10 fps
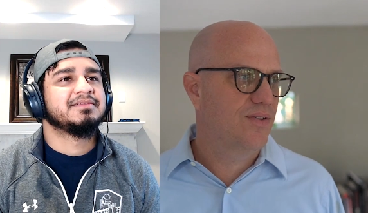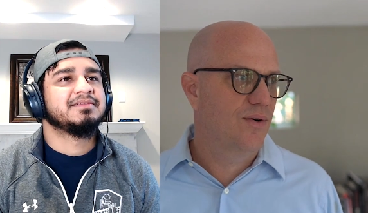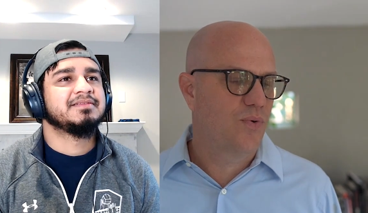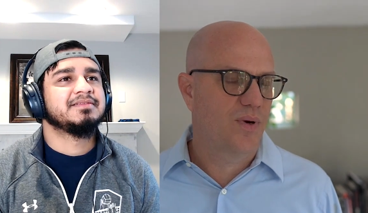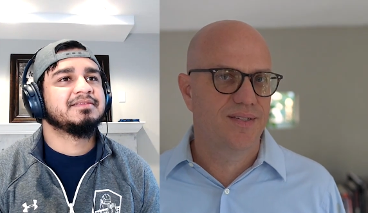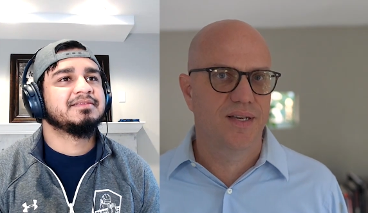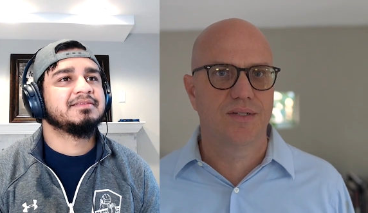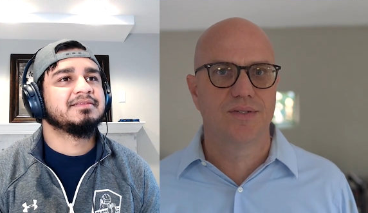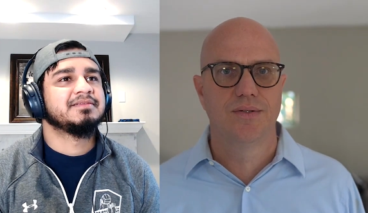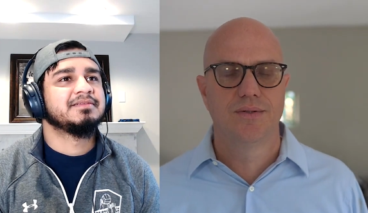Speaker 1: so
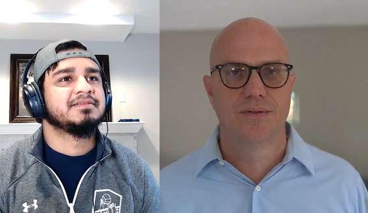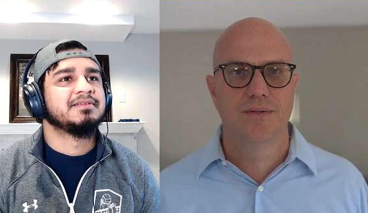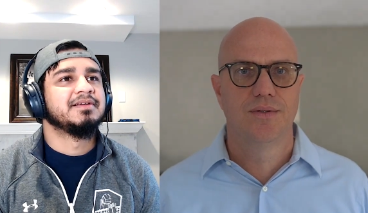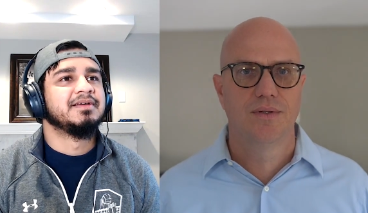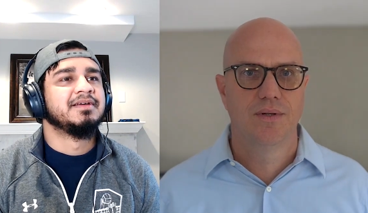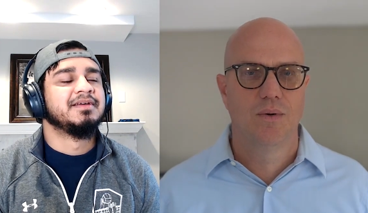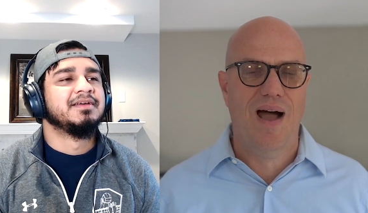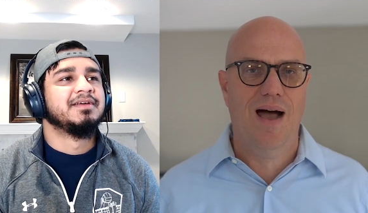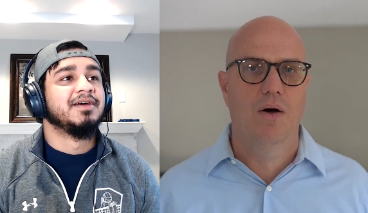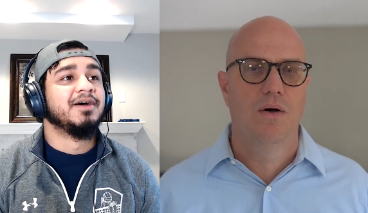46.
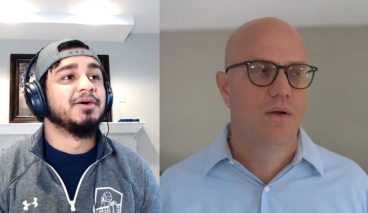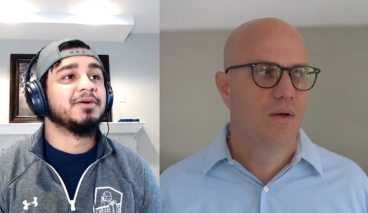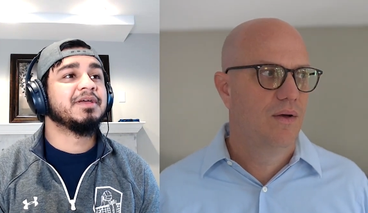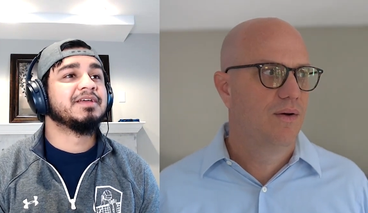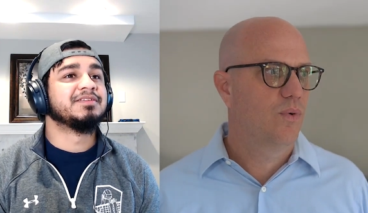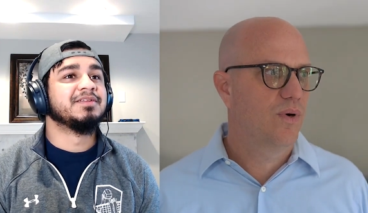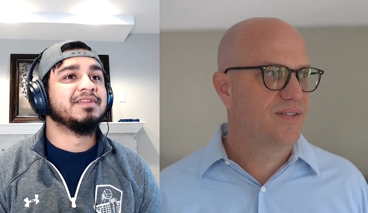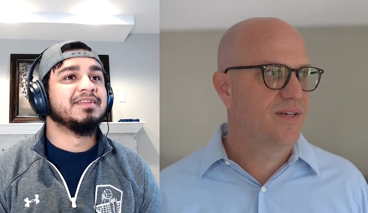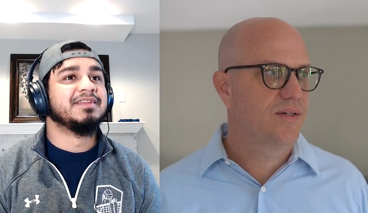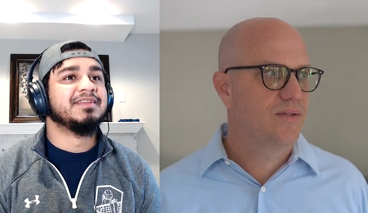
Speaker 2: Wow. Oh, okay. So
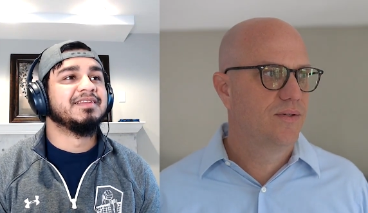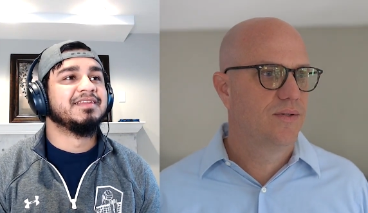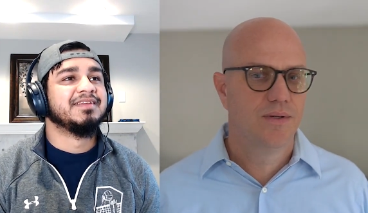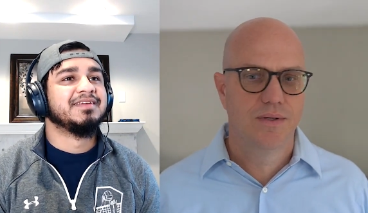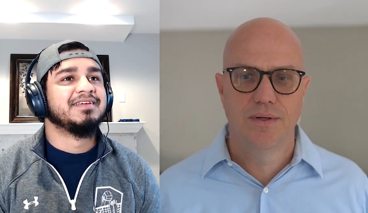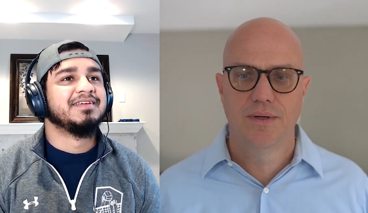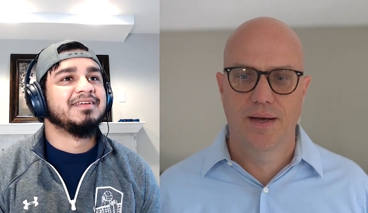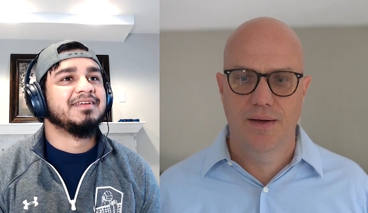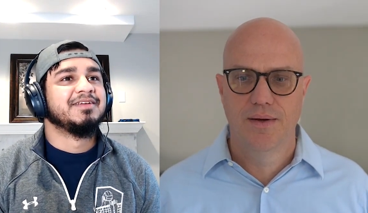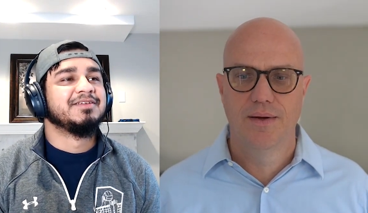46.
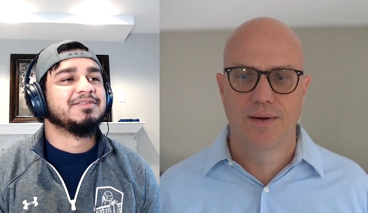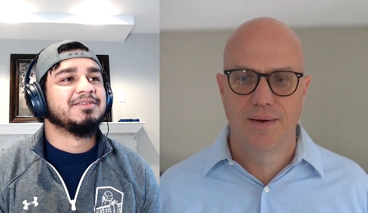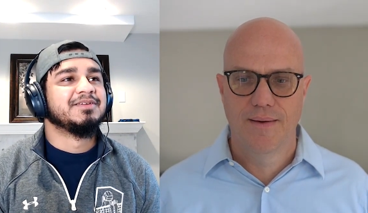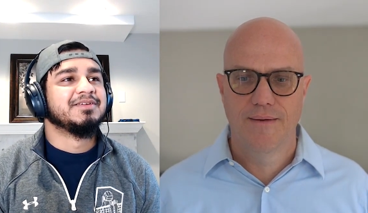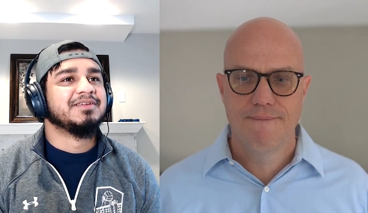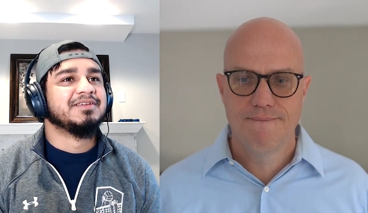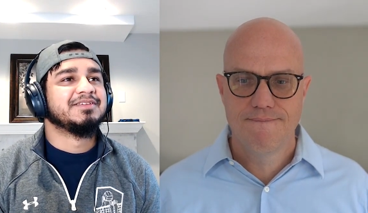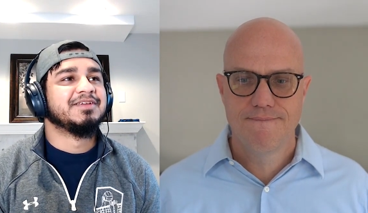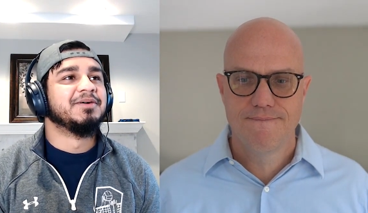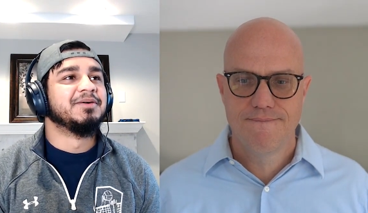Yeah.
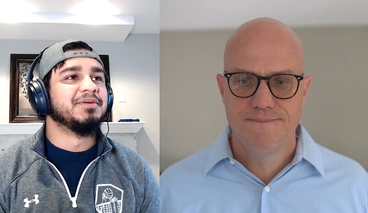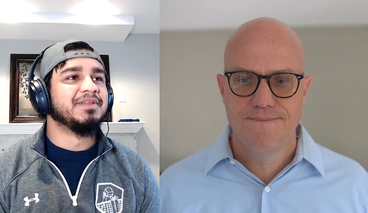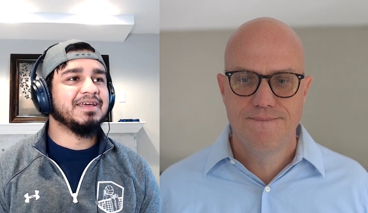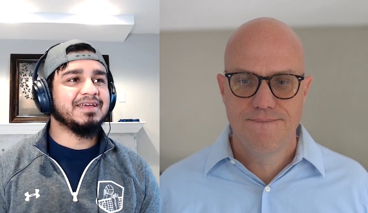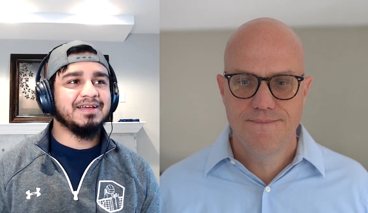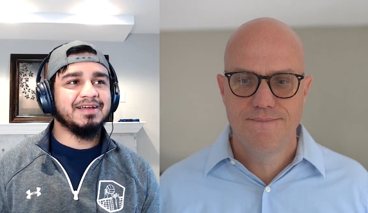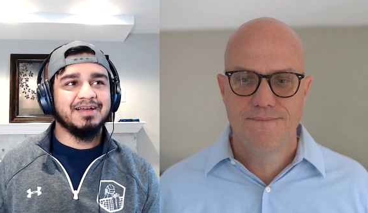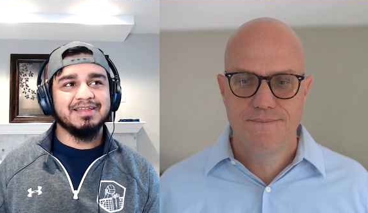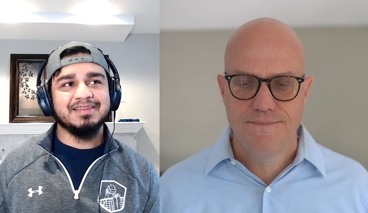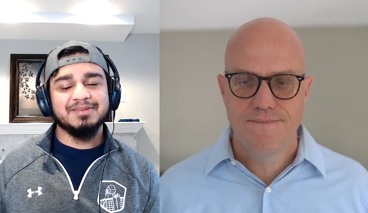So, like, I,
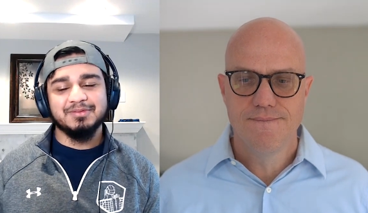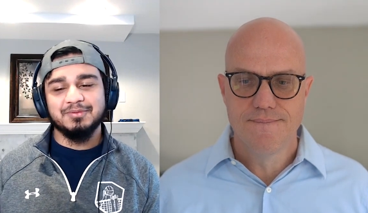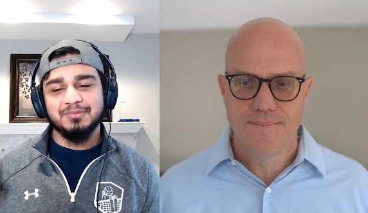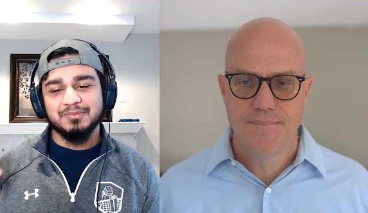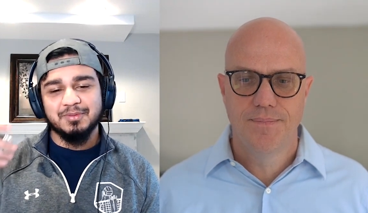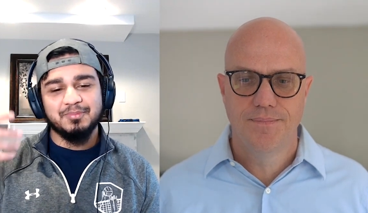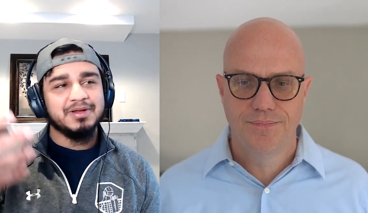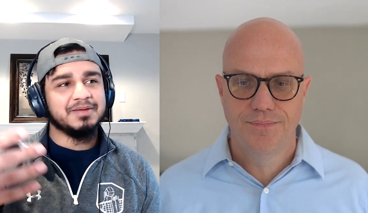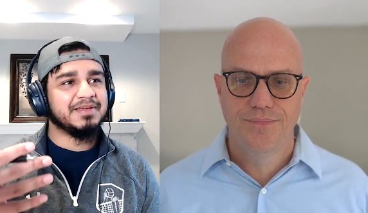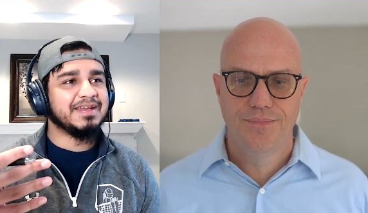the the point
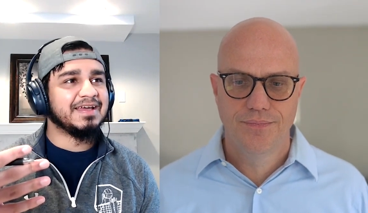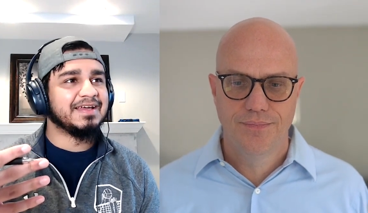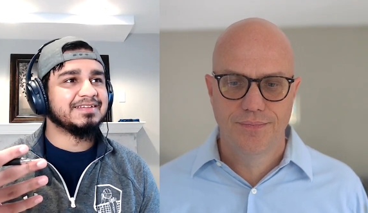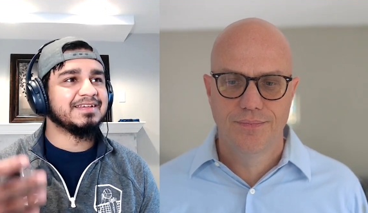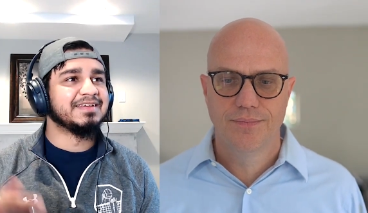I'm getting at is like